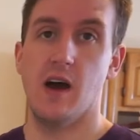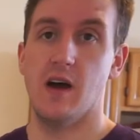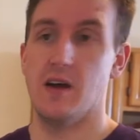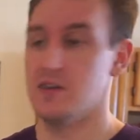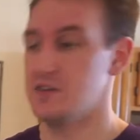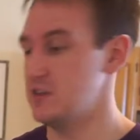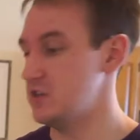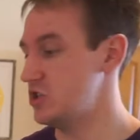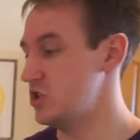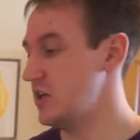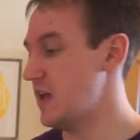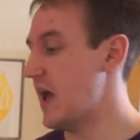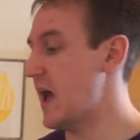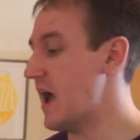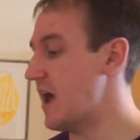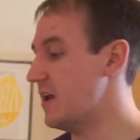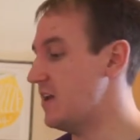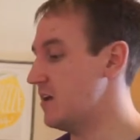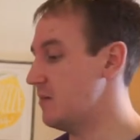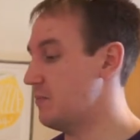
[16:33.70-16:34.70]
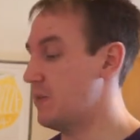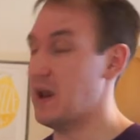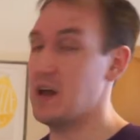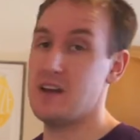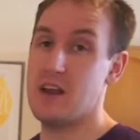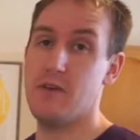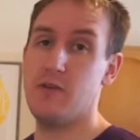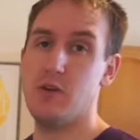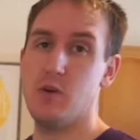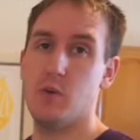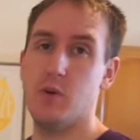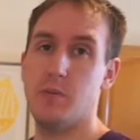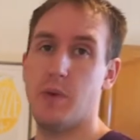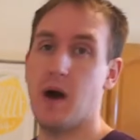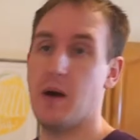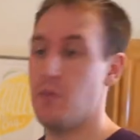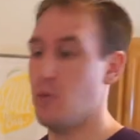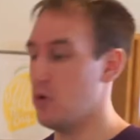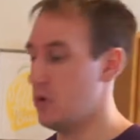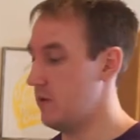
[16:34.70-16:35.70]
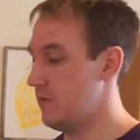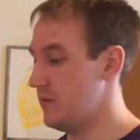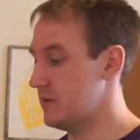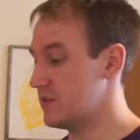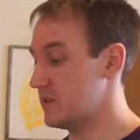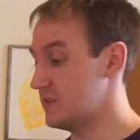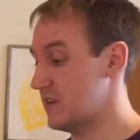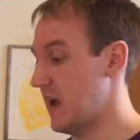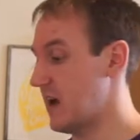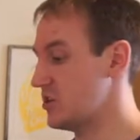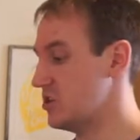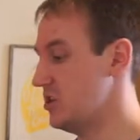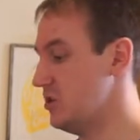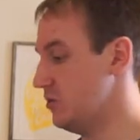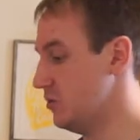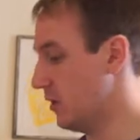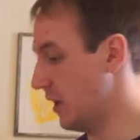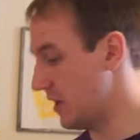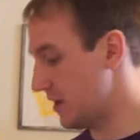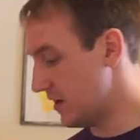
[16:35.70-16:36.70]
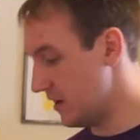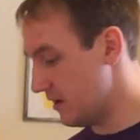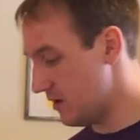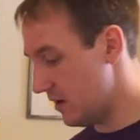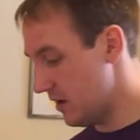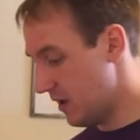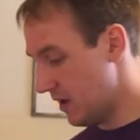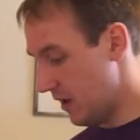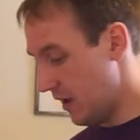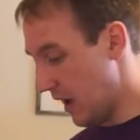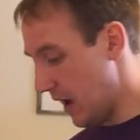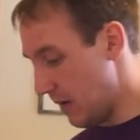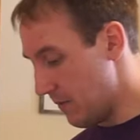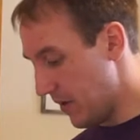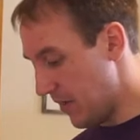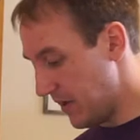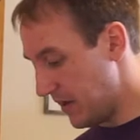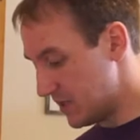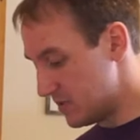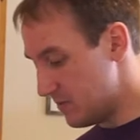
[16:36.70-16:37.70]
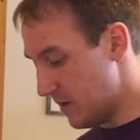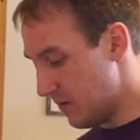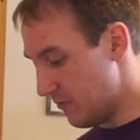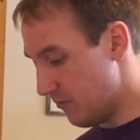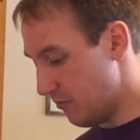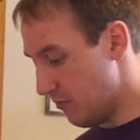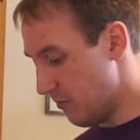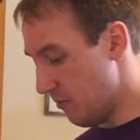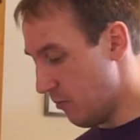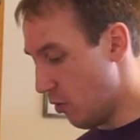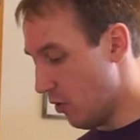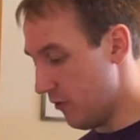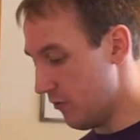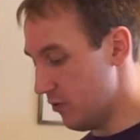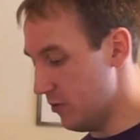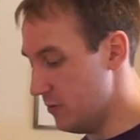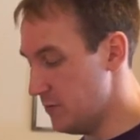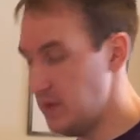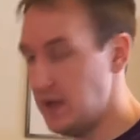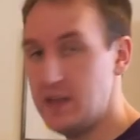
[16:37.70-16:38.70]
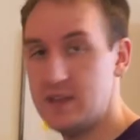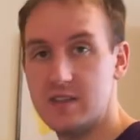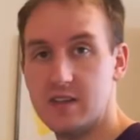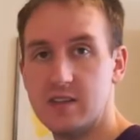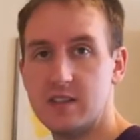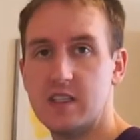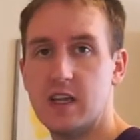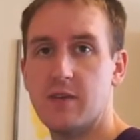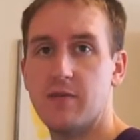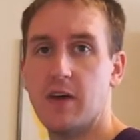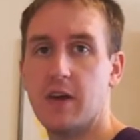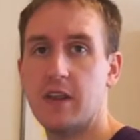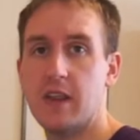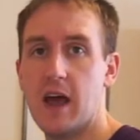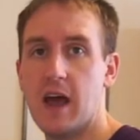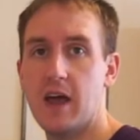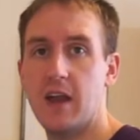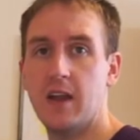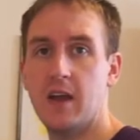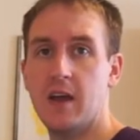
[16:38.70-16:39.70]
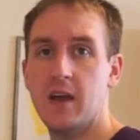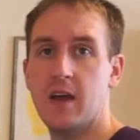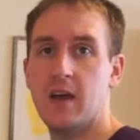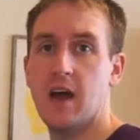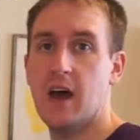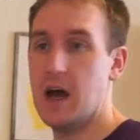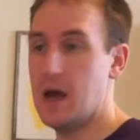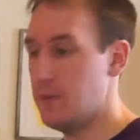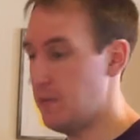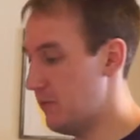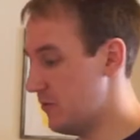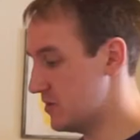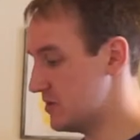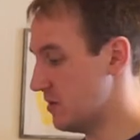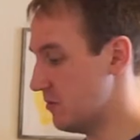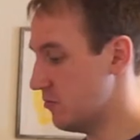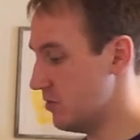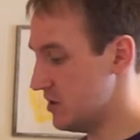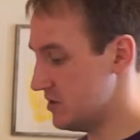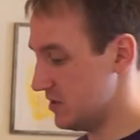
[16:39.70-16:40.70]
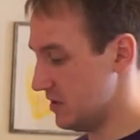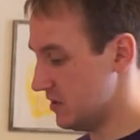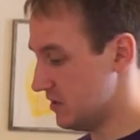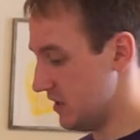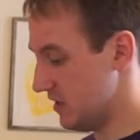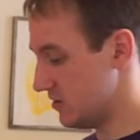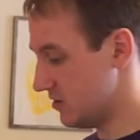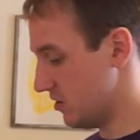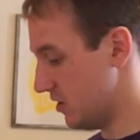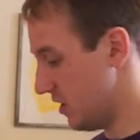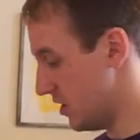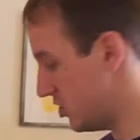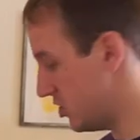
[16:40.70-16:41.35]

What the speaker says: since she had it, but I definitely would buy more of this because I actually do like it. I think it's meant more for meats and stuff like that, but for some reason it tastes good on